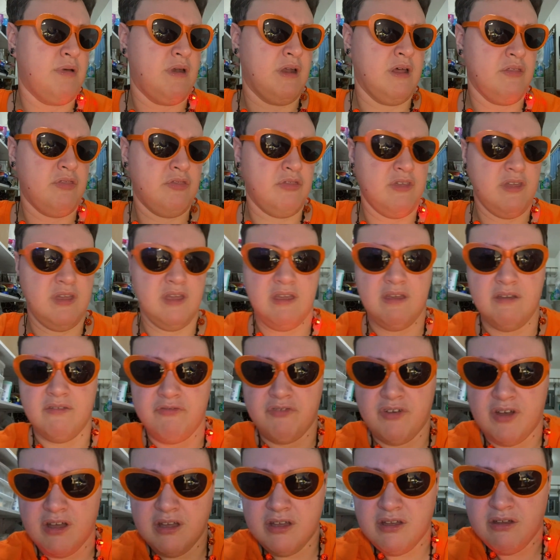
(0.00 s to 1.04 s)
I think if
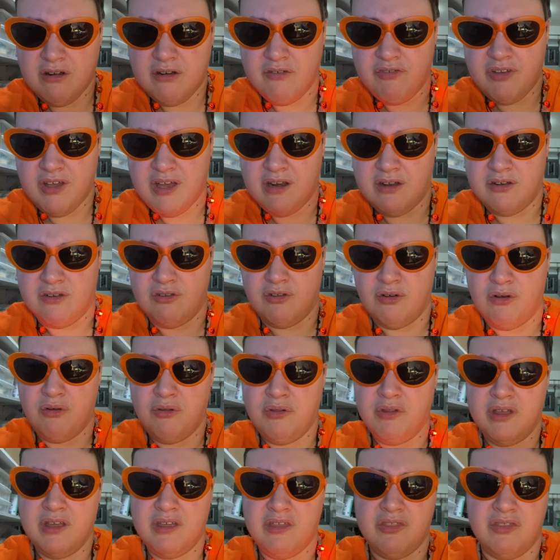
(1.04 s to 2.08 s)
I could have had a doll
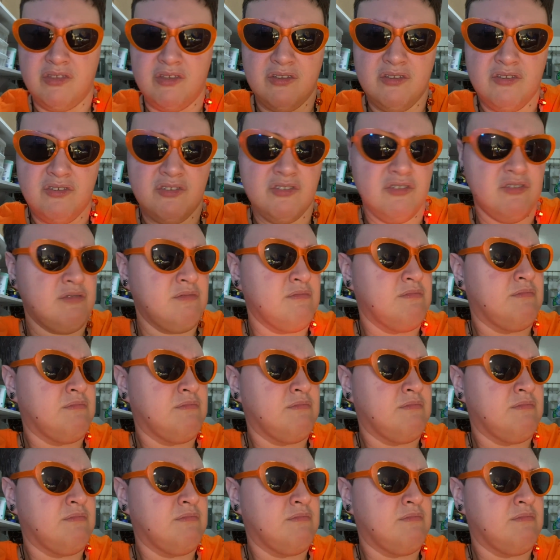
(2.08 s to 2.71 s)
like this,